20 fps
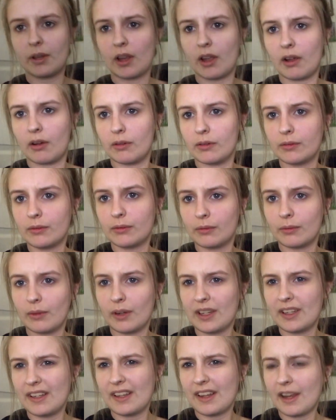no,
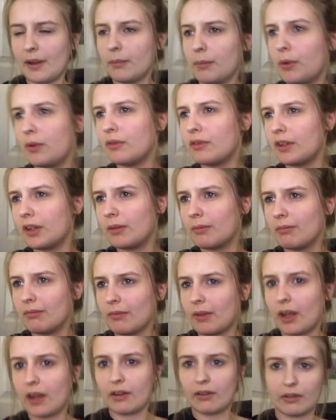when did I move him?
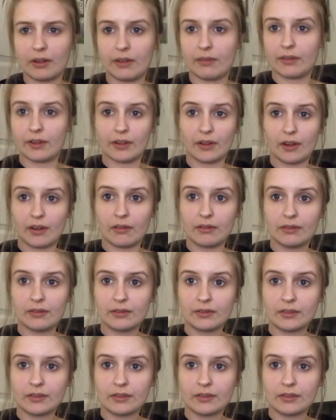I don't even know.